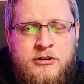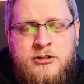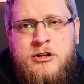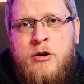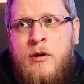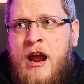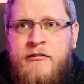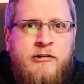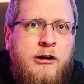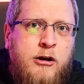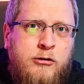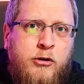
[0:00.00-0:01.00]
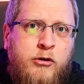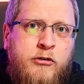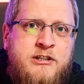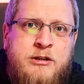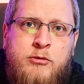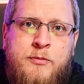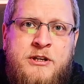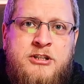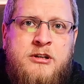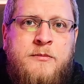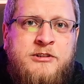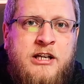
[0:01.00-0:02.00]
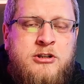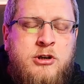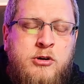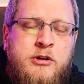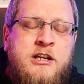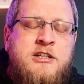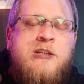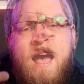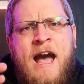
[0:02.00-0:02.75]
so every local authority would be subject to this.